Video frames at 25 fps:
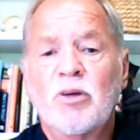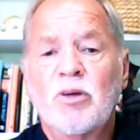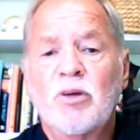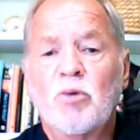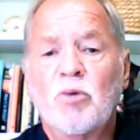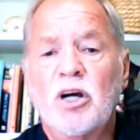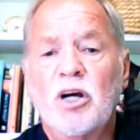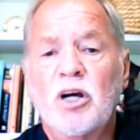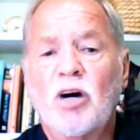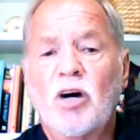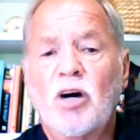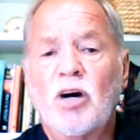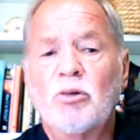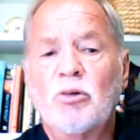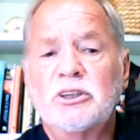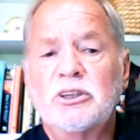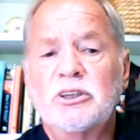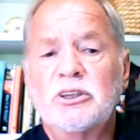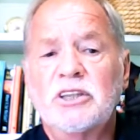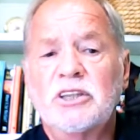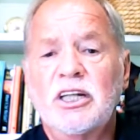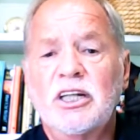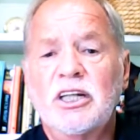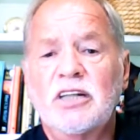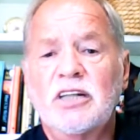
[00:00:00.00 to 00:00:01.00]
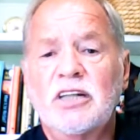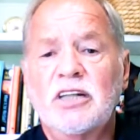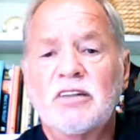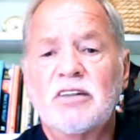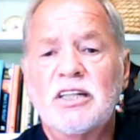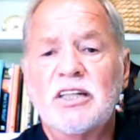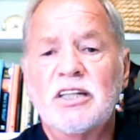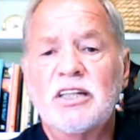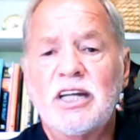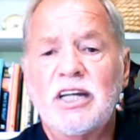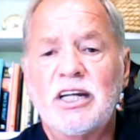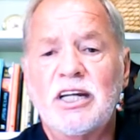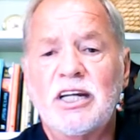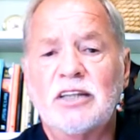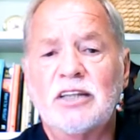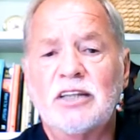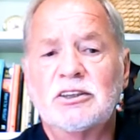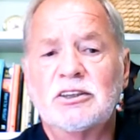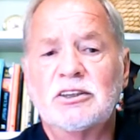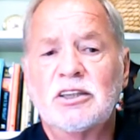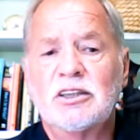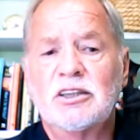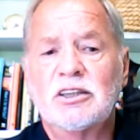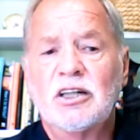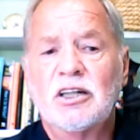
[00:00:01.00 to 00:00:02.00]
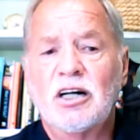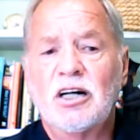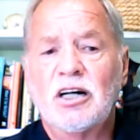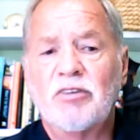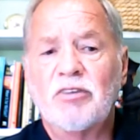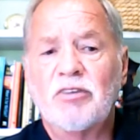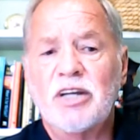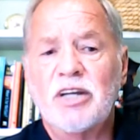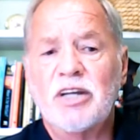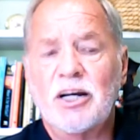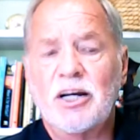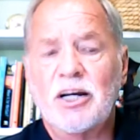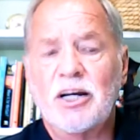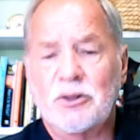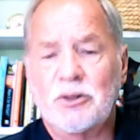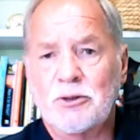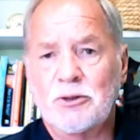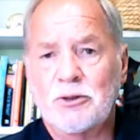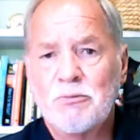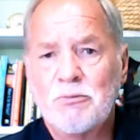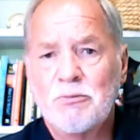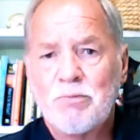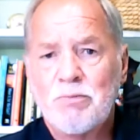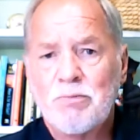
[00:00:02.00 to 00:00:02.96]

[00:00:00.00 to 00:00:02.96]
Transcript: We always think of the needs of the other.